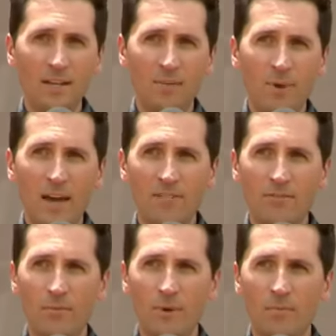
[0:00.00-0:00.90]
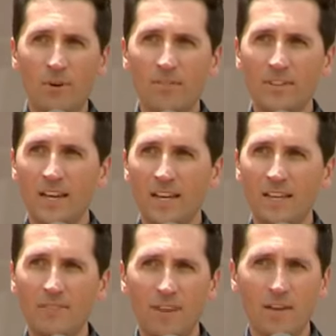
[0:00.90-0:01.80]
and impactful member of the
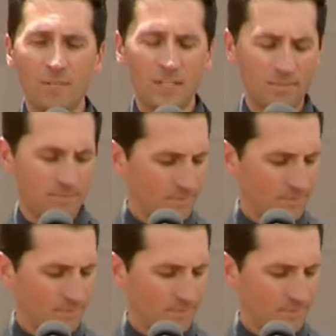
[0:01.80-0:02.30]
Nike family,